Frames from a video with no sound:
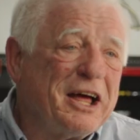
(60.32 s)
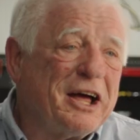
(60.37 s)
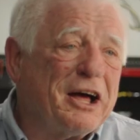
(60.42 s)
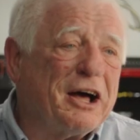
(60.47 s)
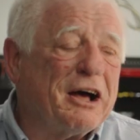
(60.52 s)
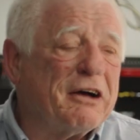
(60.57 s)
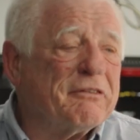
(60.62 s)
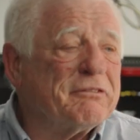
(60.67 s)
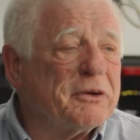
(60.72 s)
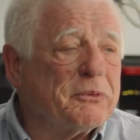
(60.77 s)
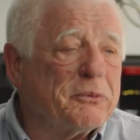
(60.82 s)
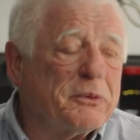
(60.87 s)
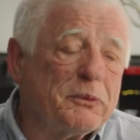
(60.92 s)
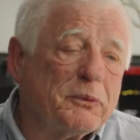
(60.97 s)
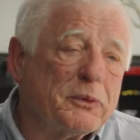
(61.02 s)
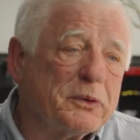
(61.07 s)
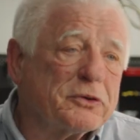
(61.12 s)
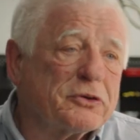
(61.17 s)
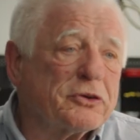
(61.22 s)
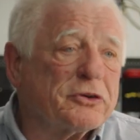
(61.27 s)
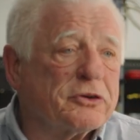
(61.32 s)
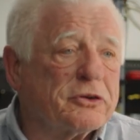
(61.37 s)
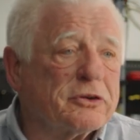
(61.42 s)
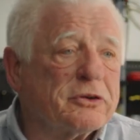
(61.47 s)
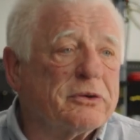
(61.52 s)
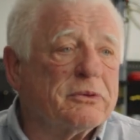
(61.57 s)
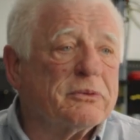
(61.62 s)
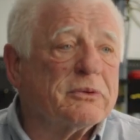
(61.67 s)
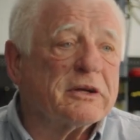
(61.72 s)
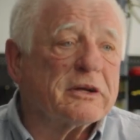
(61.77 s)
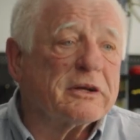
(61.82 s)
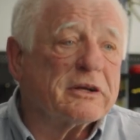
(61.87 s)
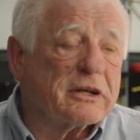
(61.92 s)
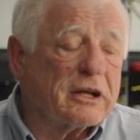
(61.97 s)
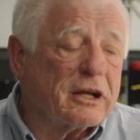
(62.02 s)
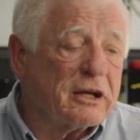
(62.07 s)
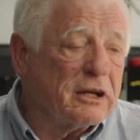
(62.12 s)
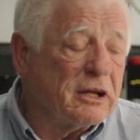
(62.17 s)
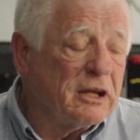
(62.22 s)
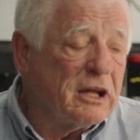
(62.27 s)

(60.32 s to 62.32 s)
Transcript: uh, that we were to do. And uh,